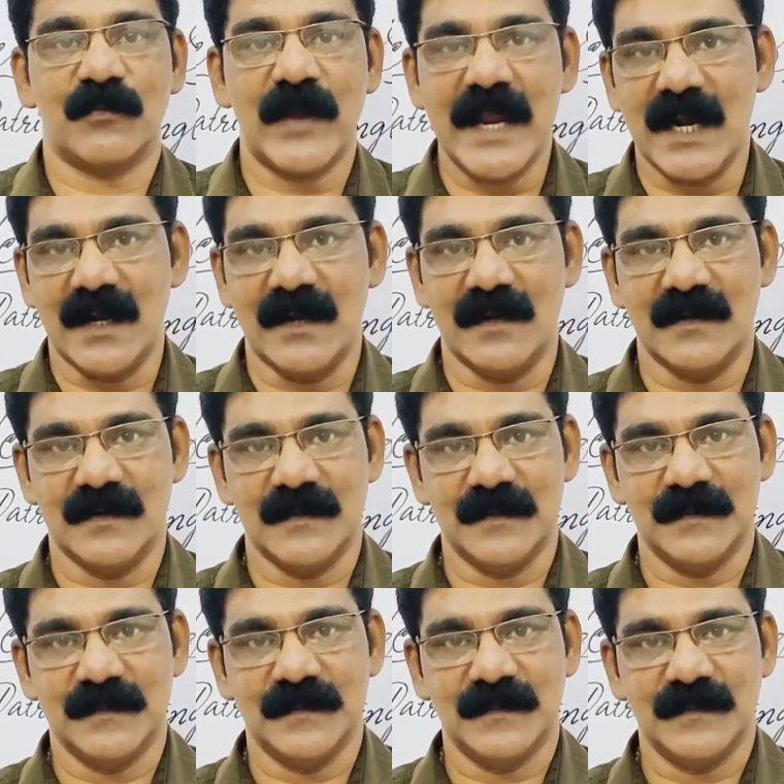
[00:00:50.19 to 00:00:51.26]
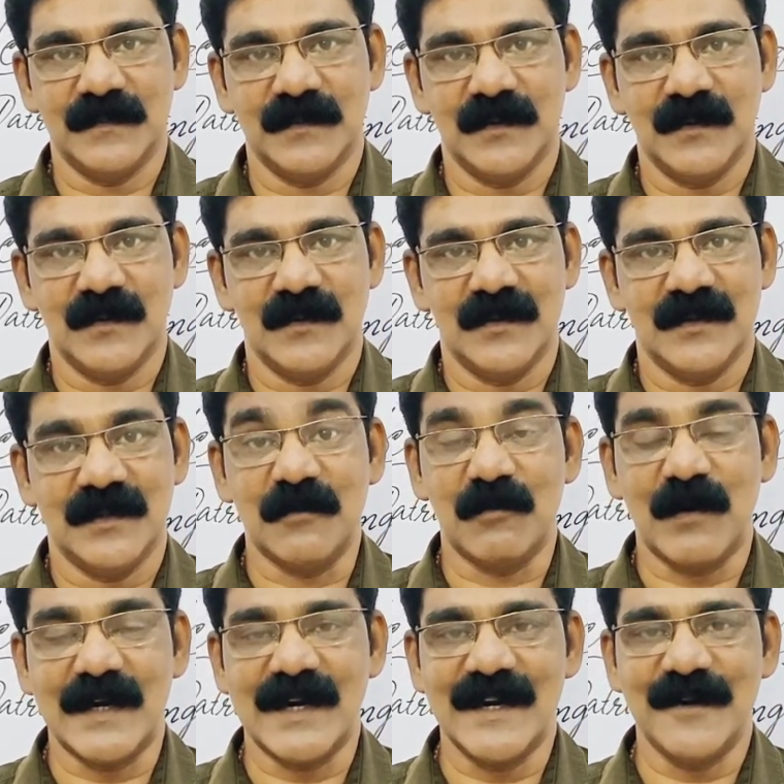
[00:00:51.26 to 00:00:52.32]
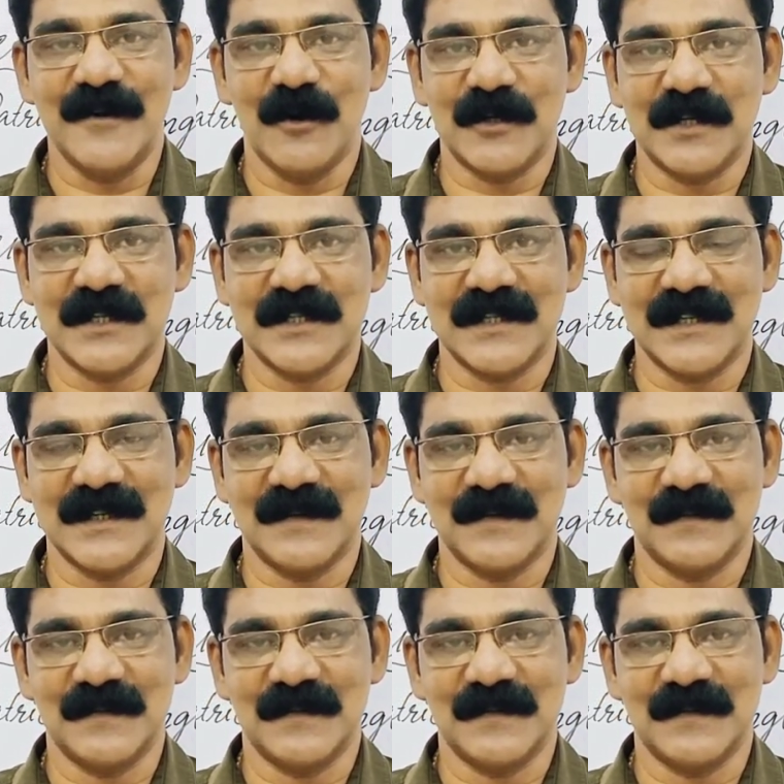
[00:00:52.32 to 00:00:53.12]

Weil. Then what did doctor say?